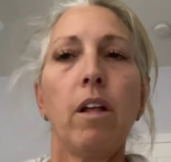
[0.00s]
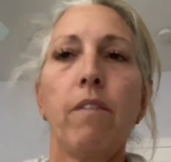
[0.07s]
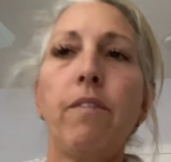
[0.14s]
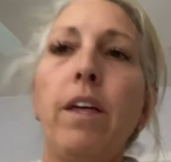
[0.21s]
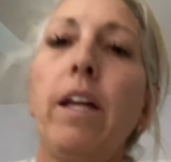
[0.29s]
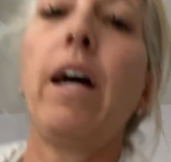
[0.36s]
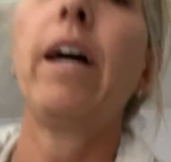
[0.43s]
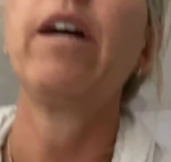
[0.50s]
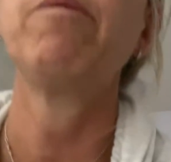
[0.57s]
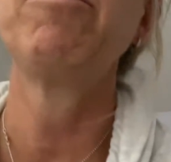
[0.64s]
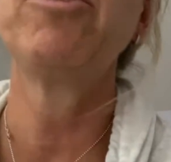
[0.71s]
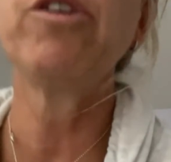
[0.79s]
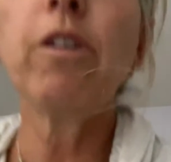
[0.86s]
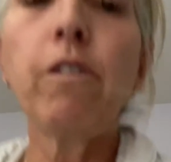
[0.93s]
that I
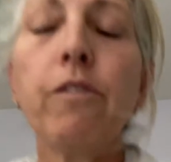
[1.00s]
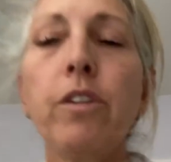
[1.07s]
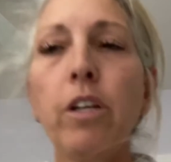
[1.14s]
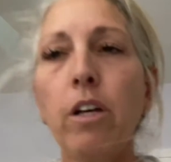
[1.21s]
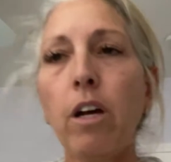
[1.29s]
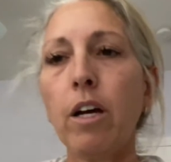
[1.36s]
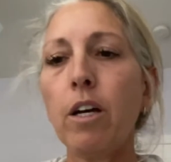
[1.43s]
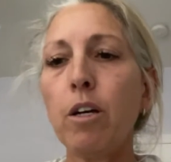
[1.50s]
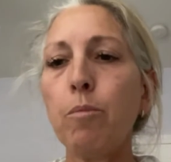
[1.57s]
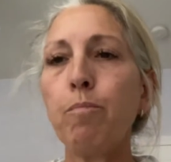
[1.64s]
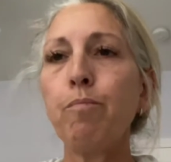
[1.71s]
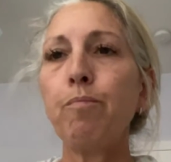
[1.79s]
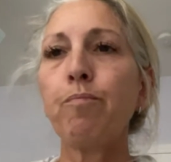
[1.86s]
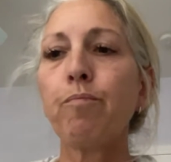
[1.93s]
observed,
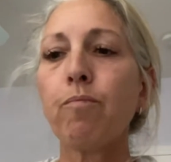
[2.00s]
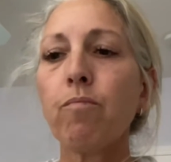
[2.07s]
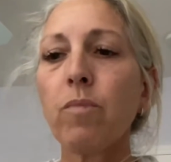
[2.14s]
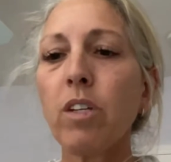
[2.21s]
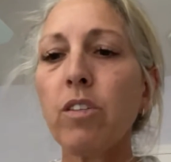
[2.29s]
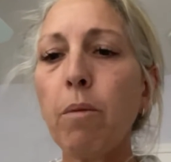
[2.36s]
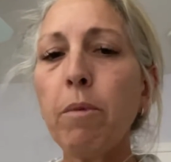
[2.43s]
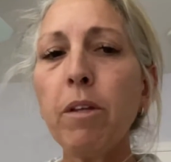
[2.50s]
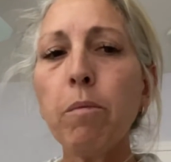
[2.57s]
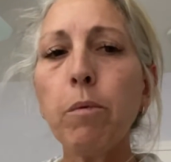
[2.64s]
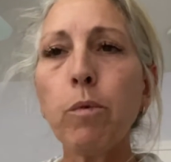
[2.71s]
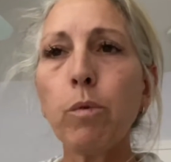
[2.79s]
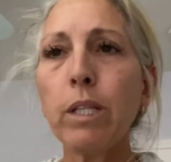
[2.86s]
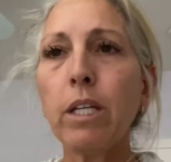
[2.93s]
some of them
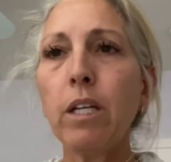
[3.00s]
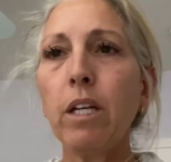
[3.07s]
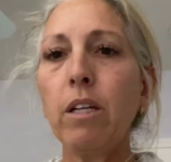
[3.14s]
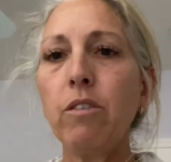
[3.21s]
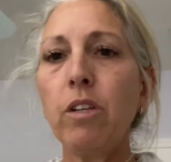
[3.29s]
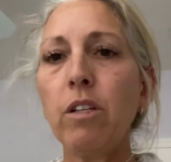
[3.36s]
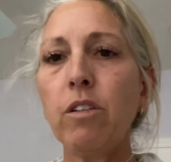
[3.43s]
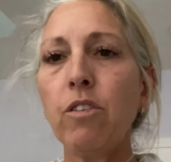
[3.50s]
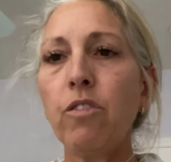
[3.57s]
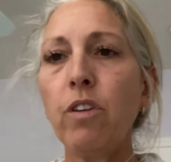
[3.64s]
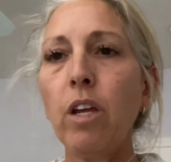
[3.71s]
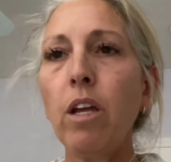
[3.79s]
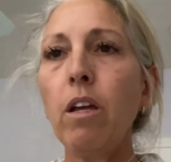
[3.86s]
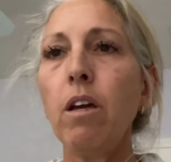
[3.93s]
were really easy to
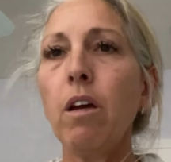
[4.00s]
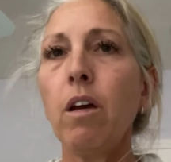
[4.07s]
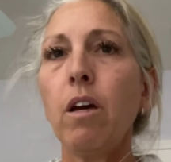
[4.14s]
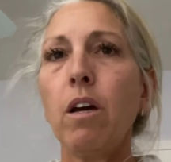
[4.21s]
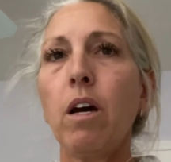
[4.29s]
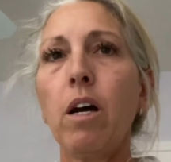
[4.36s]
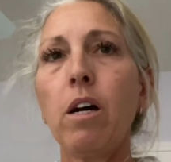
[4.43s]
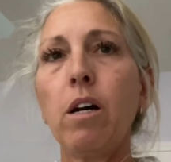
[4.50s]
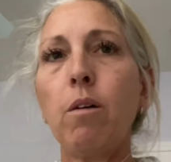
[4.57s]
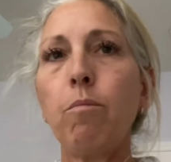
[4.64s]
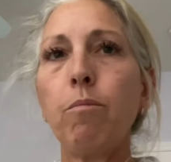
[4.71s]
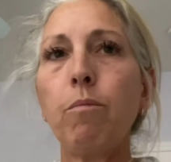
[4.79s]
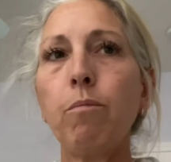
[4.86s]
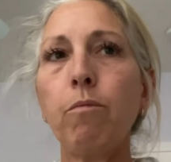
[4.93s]
see
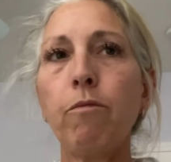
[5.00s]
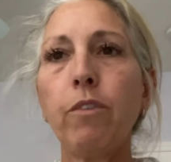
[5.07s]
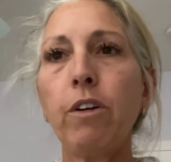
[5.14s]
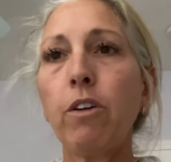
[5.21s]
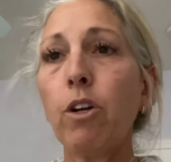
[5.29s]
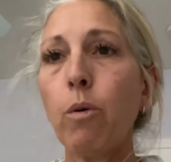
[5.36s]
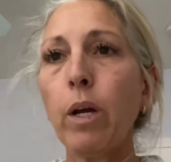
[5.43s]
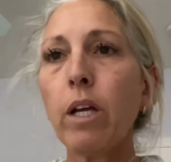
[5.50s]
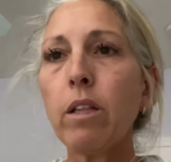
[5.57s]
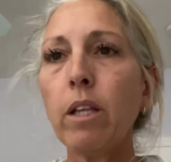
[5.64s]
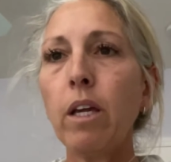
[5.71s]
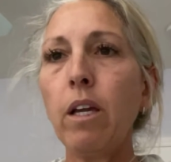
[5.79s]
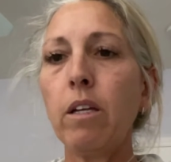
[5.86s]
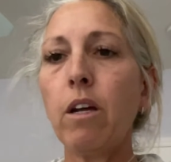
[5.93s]
very
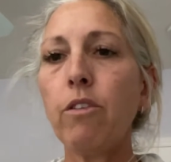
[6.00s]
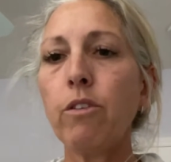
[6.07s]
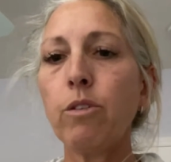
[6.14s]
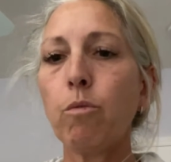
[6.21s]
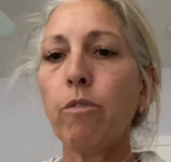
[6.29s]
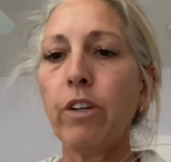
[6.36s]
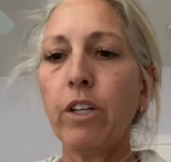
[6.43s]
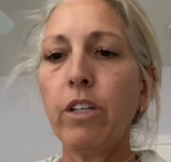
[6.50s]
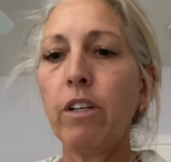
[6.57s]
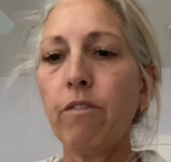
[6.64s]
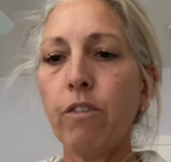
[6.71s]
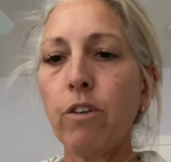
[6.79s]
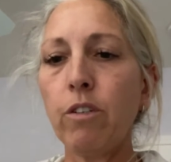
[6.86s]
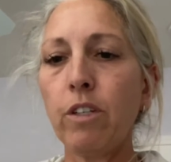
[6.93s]
quickly, and others were very
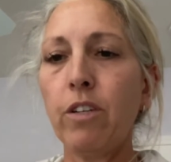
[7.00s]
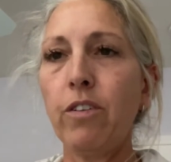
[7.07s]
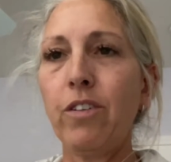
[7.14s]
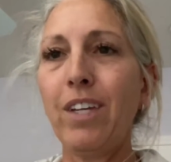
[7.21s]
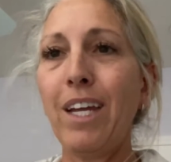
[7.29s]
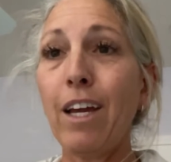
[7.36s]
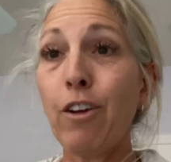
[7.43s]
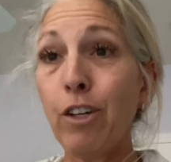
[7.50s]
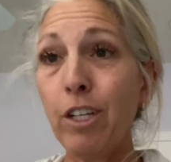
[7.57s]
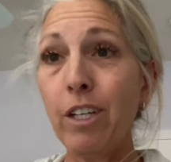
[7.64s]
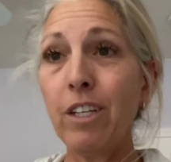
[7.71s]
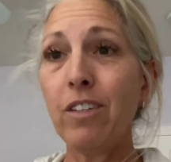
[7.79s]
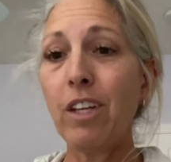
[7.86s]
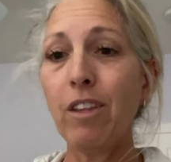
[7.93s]
difficult to see. I
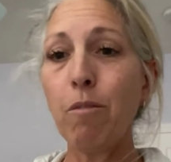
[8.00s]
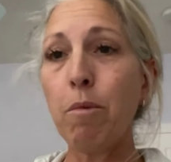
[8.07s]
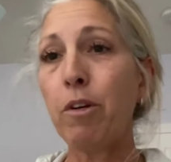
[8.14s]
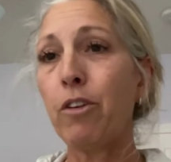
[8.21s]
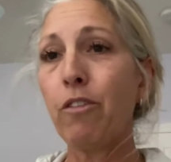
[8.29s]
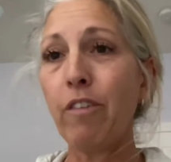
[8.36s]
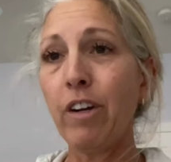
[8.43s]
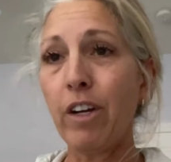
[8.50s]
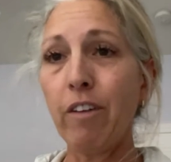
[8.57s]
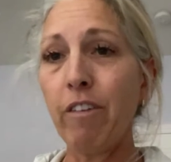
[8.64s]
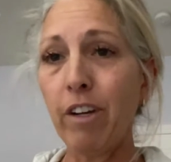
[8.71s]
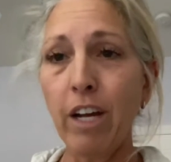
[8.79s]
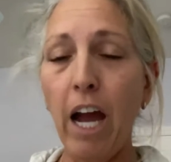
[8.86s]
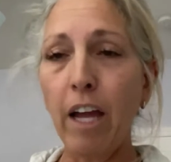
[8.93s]
couldn't see them under the very,
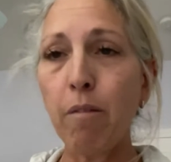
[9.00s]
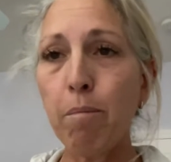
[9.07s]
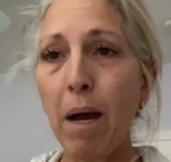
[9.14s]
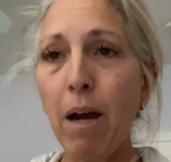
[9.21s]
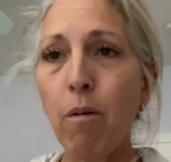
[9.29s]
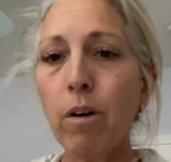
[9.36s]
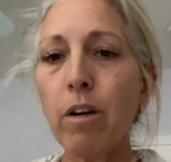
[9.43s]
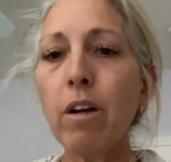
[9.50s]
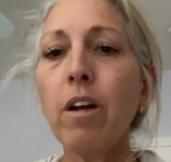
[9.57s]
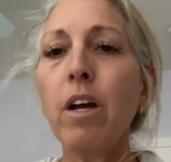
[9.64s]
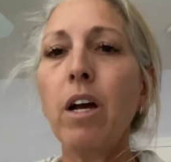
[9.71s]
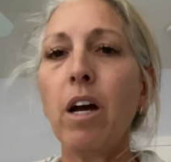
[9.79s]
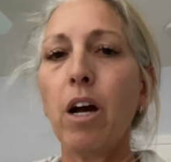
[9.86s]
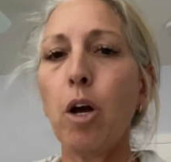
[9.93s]
very high power.
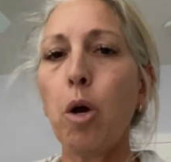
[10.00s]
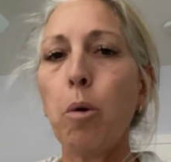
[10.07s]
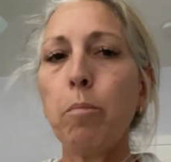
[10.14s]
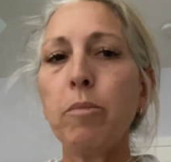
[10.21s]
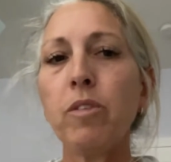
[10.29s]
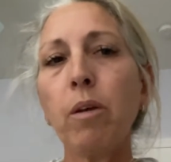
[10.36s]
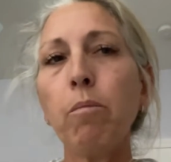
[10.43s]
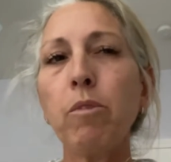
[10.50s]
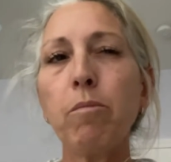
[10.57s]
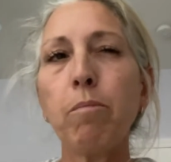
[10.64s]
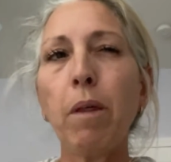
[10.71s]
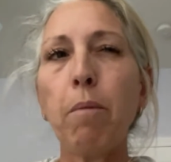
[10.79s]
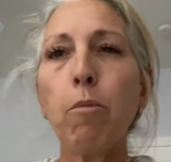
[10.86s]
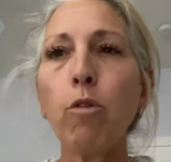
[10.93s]
Seemed
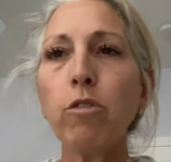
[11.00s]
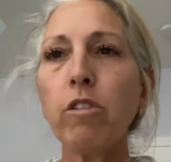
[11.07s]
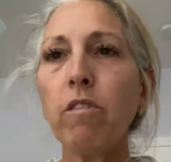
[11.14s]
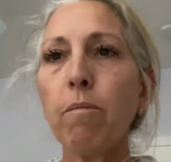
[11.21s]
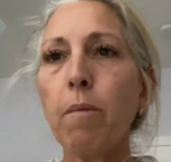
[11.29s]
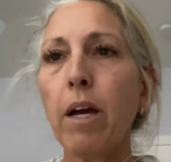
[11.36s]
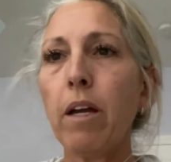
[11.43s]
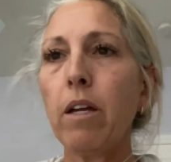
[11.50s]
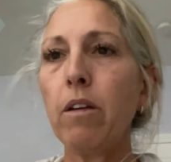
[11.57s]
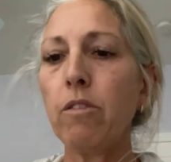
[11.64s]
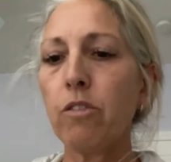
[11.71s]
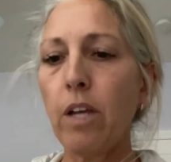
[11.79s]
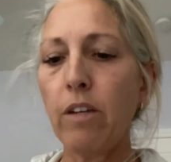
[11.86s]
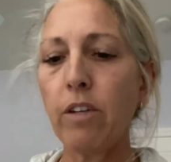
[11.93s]
that most of my
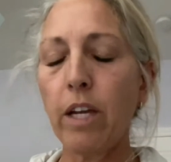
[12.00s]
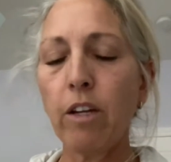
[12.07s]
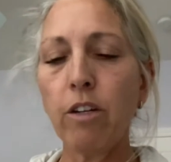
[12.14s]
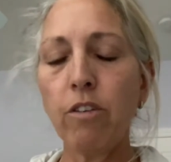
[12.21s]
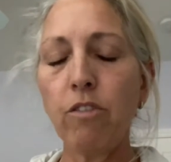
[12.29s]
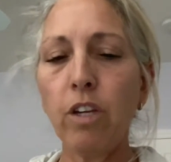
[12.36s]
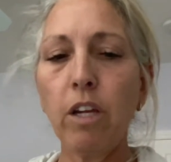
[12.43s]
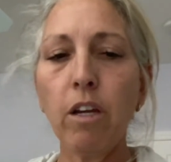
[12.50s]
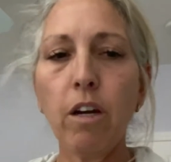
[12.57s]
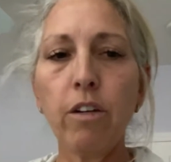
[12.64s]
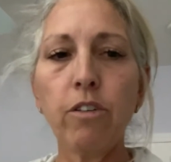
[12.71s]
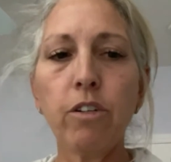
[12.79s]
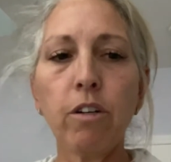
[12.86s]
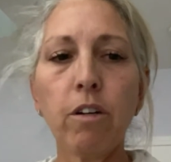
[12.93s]
slides I could see
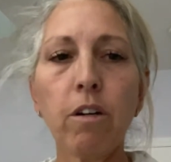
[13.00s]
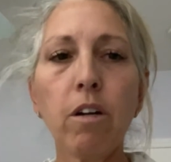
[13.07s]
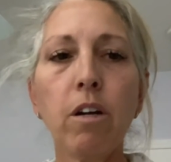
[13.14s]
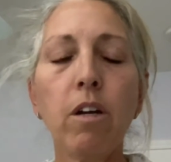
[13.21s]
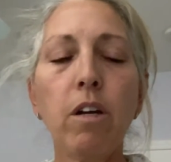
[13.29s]
under